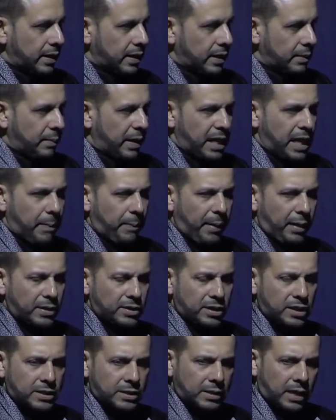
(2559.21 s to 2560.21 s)
Many a
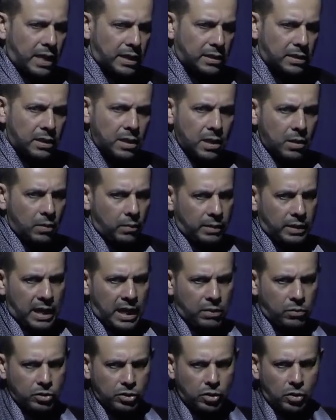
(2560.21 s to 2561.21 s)
parent says, son, when I
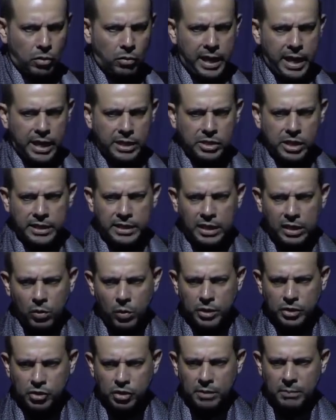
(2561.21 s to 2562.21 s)
was your age, I didn't
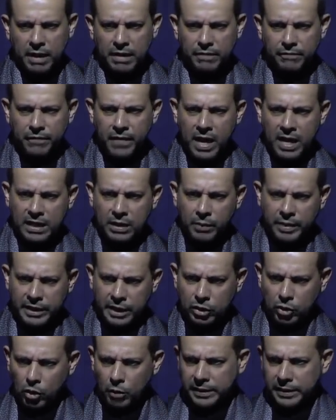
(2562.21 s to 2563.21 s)
question my father when he
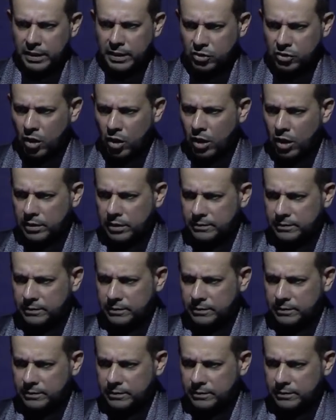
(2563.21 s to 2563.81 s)
told me there's God.